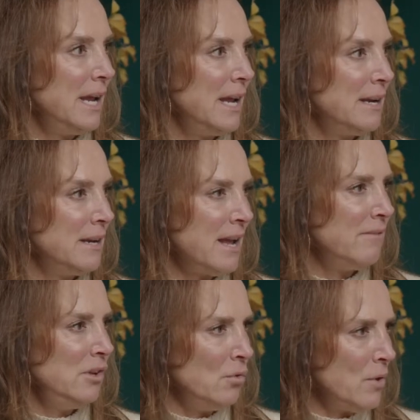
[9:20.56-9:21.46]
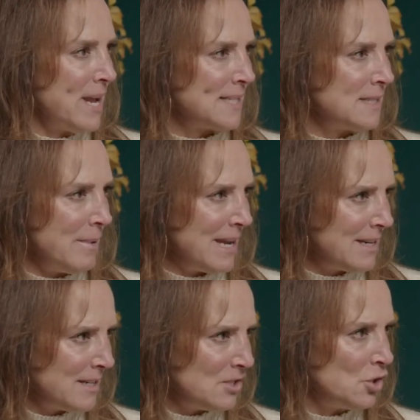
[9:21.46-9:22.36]
And have you
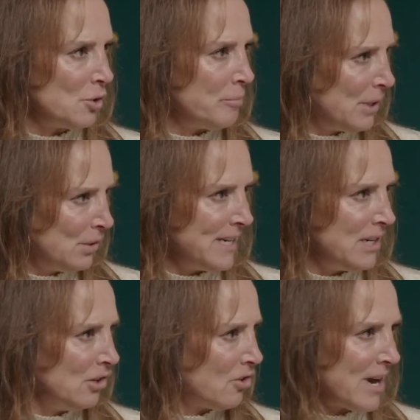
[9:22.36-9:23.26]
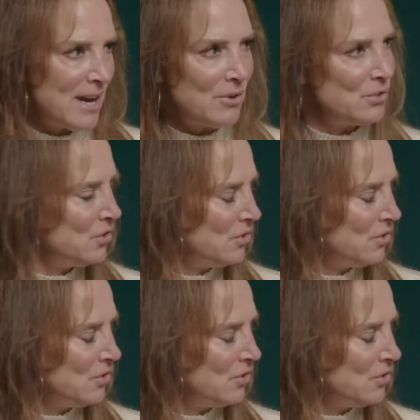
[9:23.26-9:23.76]
expanded your building, your house?